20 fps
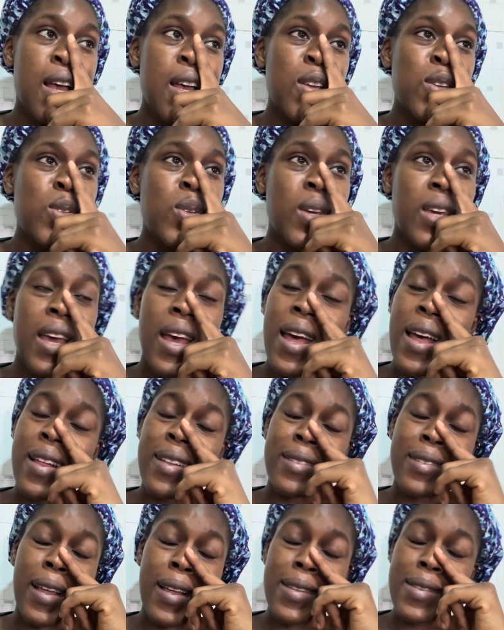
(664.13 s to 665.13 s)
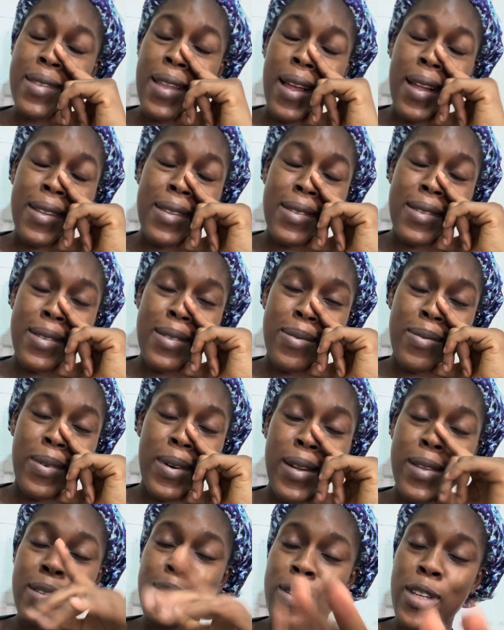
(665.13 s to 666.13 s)
So yeah, that's that.
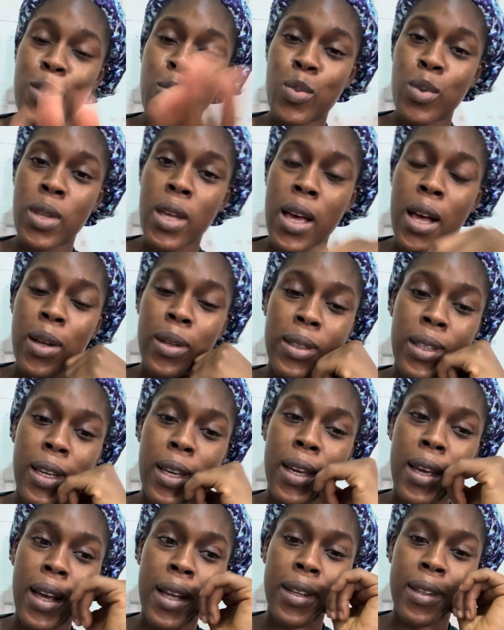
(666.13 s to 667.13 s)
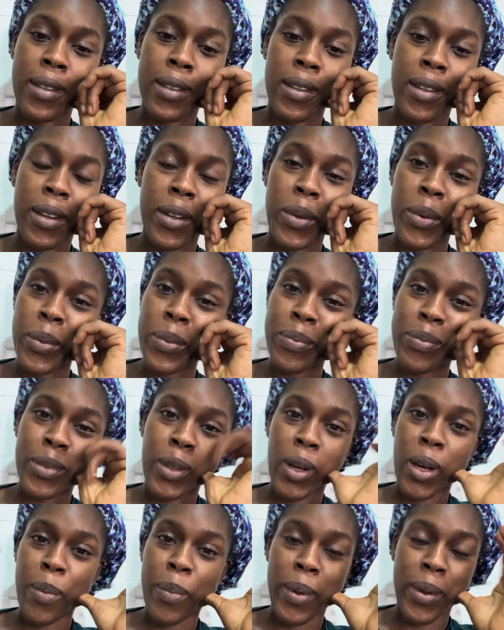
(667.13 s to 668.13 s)
Wanted to just put that out there and, you know,
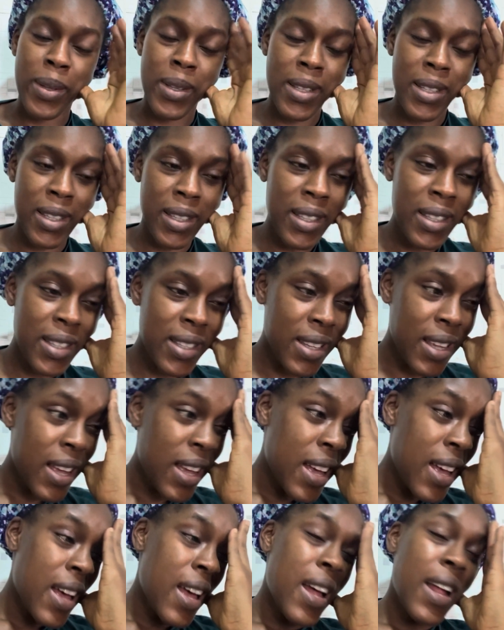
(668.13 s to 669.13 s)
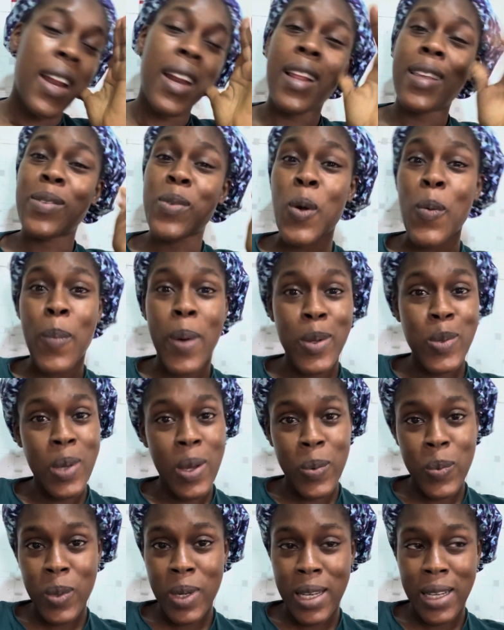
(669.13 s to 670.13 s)
talk about it. Let's go back to our
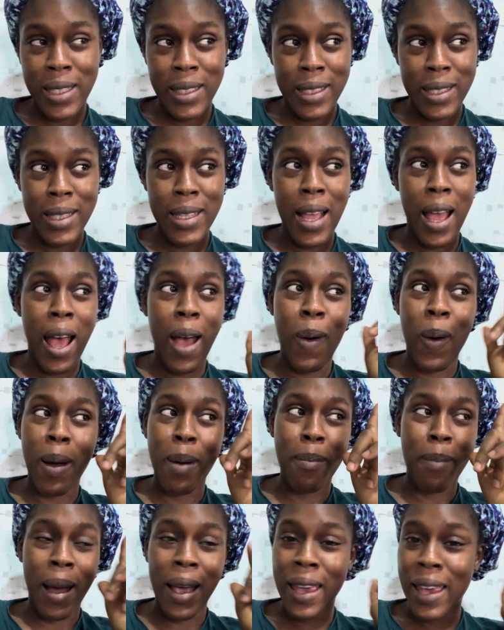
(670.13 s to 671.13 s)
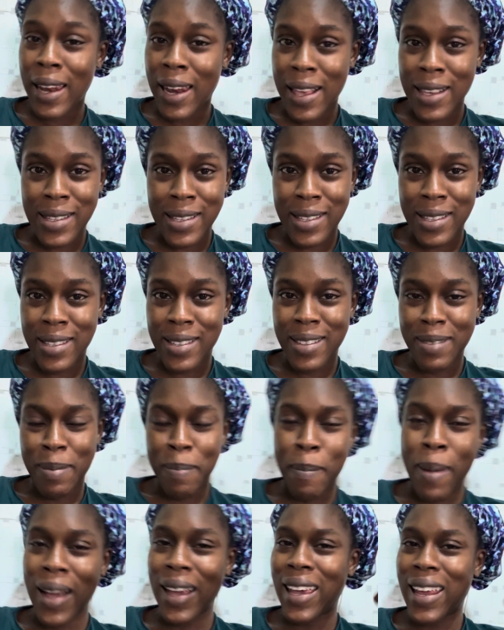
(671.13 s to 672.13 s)
cooking, our
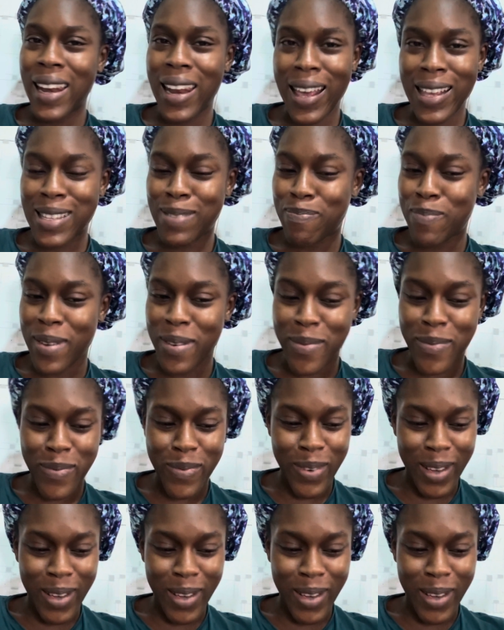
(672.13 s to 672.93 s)
Maggi-less beef.